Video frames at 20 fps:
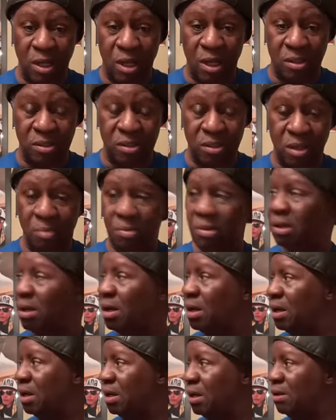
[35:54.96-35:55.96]
uh, summer
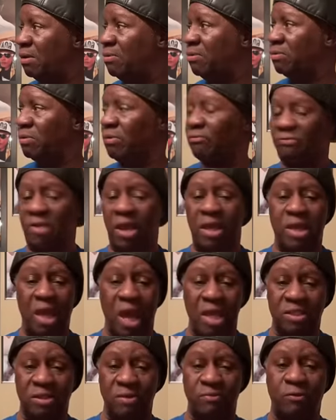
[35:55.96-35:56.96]
uh,
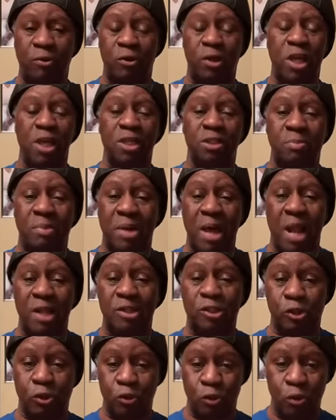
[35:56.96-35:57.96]
vacation for kids to be
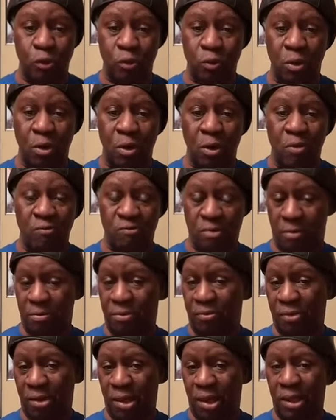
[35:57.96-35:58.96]
out of school for
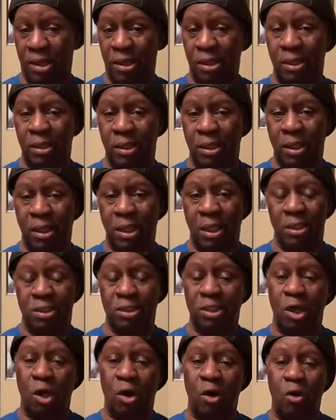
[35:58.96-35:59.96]
everything.
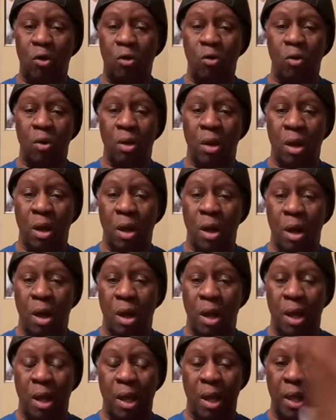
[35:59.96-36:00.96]
So
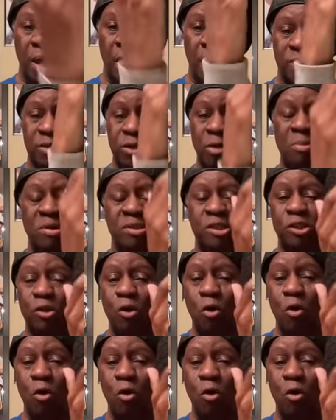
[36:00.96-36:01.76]
so much